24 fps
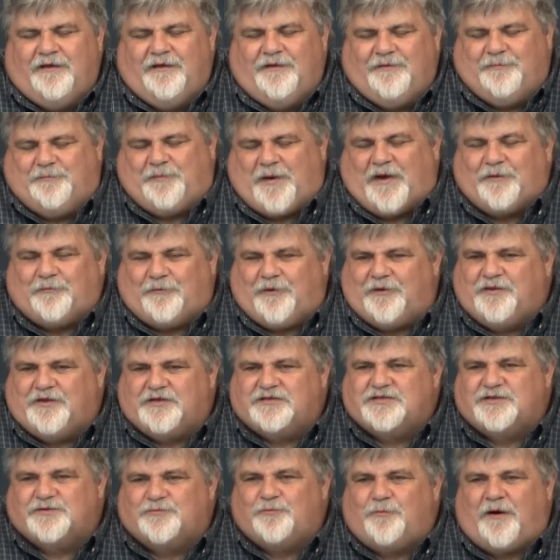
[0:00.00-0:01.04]
And by the way,
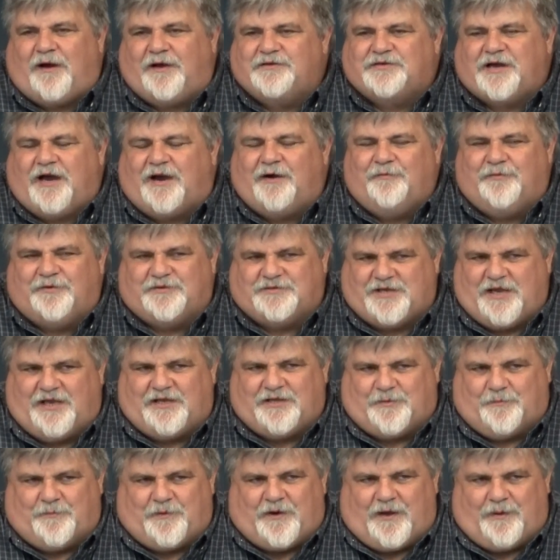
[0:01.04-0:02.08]
this is why tyrants hate
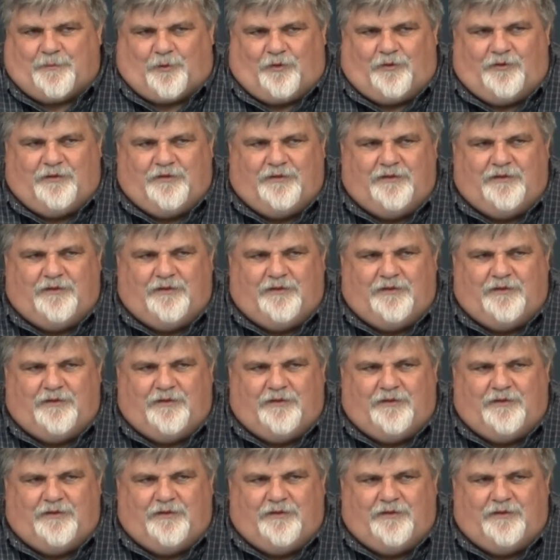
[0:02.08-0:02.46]
the Bible.